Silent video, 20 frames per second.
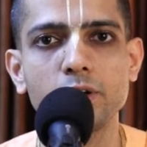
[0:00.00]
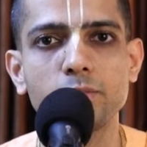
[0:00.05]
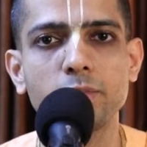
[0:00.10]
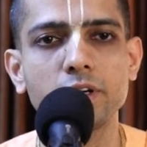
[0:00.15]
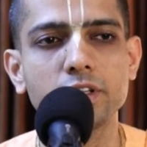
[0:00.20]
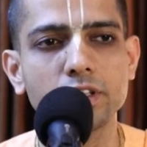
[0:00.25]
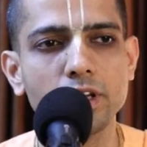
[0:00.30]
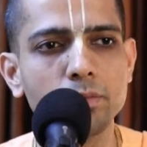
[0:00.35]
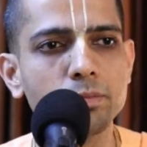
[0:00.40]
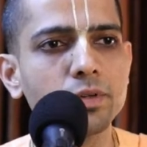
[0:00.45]

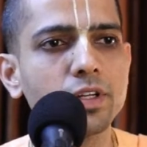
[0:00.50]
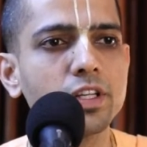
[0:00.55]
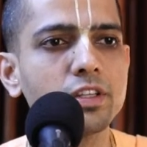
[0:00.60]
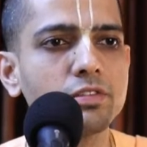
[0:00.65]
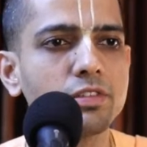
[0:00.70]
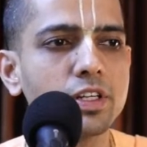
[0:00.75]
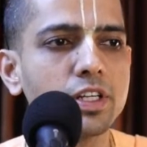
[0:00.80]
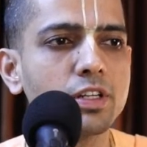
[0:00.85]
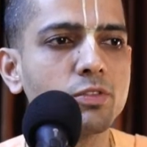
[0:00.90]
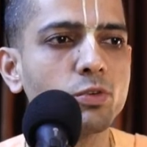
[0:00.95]
But
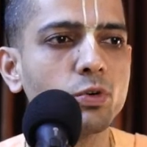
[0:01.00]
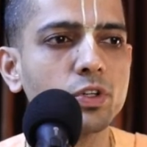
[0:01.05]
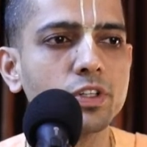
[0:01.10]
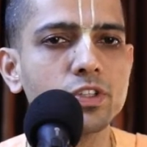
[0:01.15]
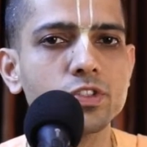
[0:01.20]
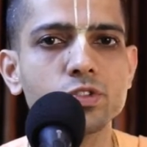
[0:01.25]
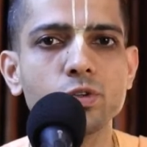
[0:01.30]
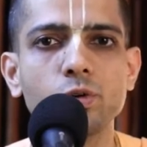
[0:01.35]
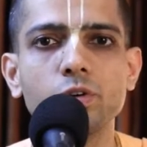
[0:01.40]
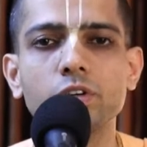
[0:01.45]
sometimes when
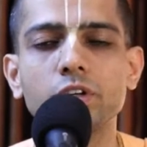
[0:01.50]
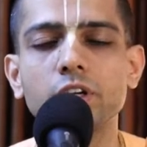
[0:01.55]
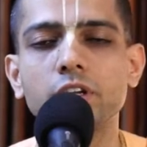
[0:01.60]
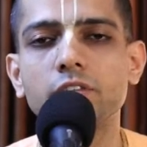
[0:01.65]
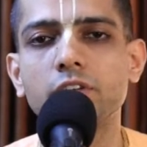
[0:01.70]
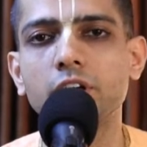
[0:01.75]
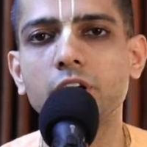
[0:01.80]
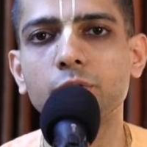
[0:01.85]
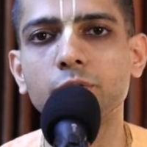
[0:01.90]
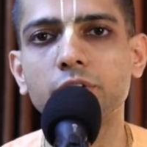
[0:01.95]
devotees don't
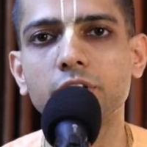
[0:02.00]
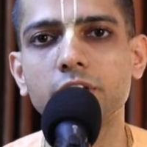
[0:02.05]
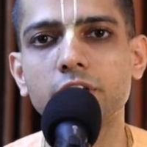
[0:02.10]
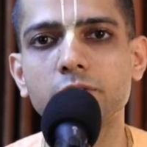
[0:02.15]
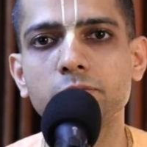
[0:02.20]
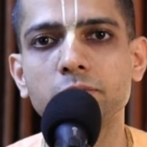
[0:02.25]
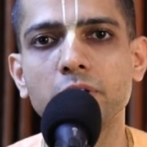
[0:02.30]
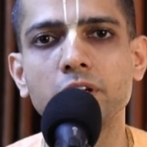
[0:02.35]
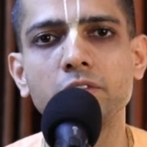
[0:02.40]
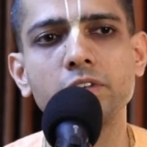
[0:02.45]
live around the
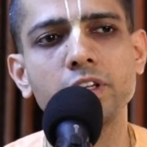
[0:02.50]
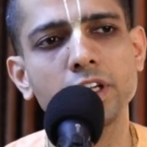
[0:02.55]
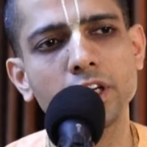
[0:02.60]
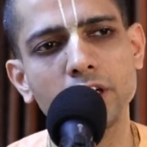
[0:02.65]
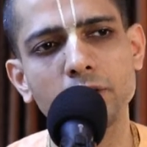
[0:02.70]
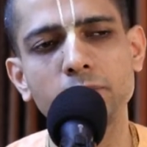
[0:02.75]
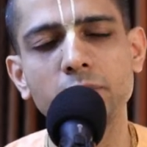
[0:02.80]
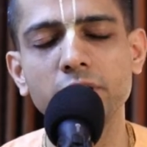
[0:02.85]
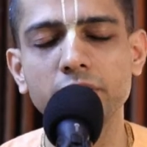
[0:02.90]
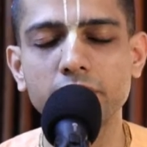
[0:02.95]
temple, we
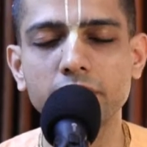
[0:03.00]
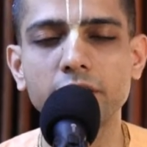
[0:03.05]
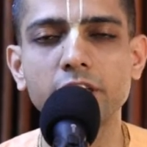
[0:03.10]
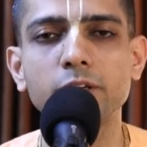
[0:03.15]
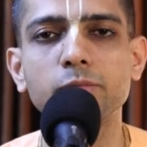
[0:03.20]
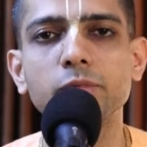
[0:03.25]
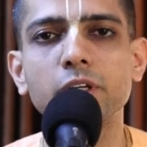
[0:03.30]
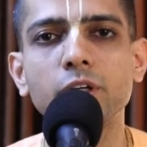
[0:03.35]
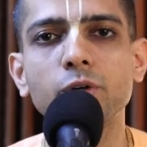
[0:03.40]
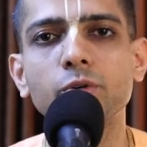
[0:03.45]
recommend they
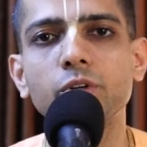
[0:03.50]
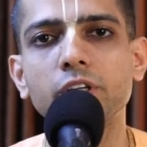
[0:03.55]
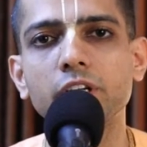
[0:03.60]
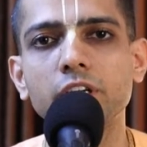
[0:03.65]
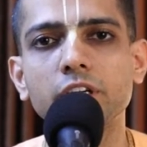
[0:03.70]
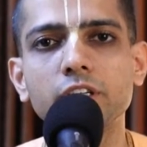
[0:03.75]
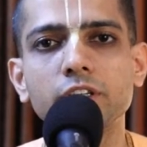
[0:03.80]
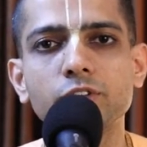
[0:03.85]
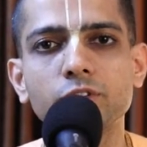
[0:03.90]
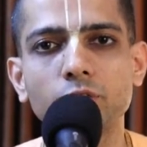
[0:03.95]
keep their own
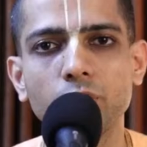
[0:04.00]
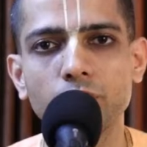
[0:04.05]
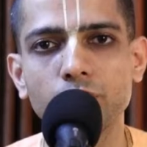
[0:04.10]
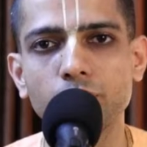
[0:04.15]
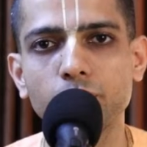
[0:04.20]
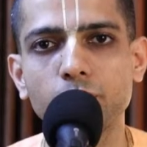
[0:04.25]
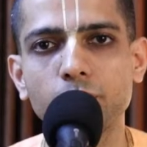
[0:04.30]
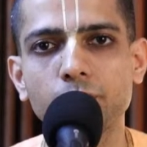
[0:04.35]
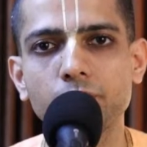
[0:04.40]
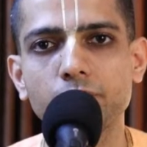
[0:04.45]
deities
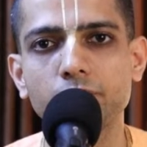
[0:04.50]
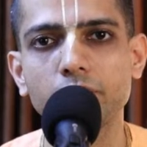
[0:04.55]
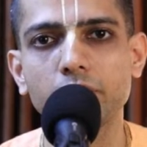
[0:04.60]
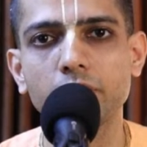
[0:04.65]
also.